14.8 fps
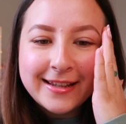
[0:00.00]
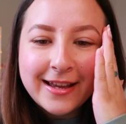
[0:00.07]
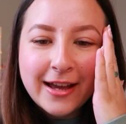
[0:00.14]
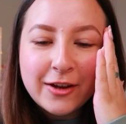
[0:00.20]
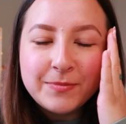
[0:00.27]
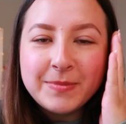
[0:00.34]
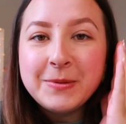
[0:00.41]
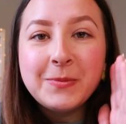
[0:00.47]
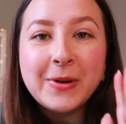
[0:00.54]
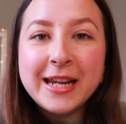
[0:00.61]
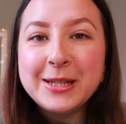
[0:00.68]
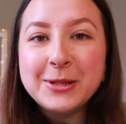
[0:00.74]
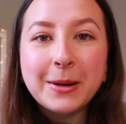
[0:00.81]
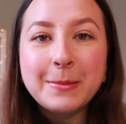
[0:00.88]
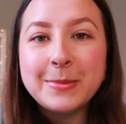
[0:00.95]
I've been way
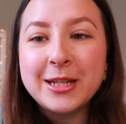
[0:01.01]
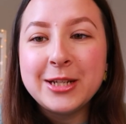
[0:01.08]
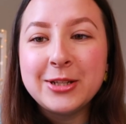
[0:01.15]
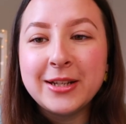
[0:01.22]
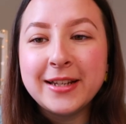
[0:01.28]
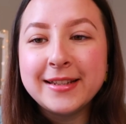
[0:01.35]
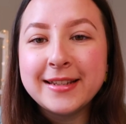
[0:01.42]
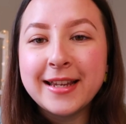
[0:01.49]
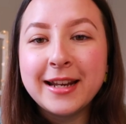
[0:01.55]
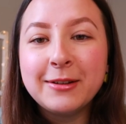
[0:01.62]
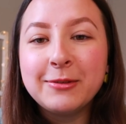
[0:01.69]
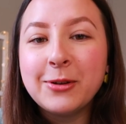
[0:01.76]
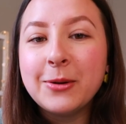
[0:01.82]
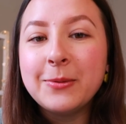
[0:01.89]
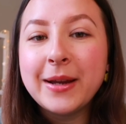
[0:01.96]
too ambitious and
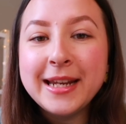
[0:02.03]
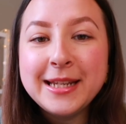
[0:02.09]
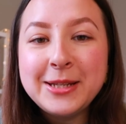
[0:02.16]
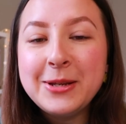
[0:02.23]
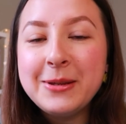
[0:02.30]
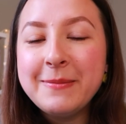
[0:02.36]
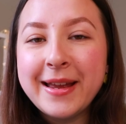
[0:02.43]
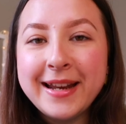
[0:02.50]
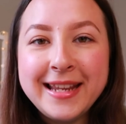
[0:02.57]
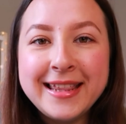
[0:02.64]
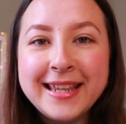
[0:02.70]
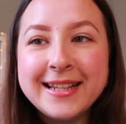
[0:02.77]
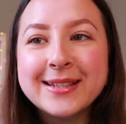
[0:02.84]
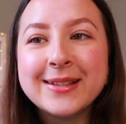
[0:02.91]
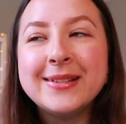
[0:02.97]
I've got way too many
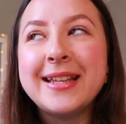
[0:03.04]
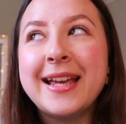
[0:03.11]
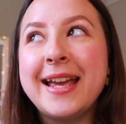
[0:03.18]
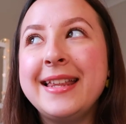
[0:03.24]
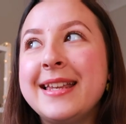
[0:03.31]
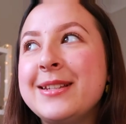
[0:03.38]
things on there.